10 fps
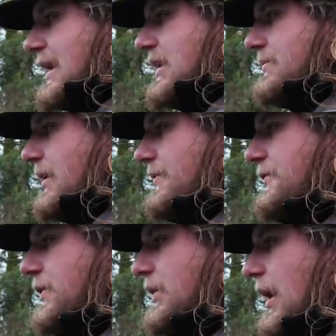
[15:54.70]
adding about a
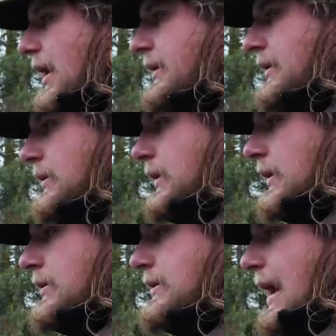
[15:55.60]
foot of line,
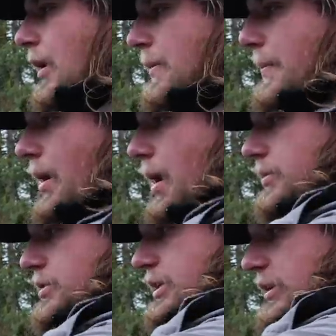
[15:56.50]
now my
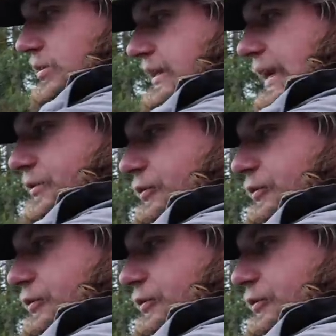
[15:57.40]
bobber's still standing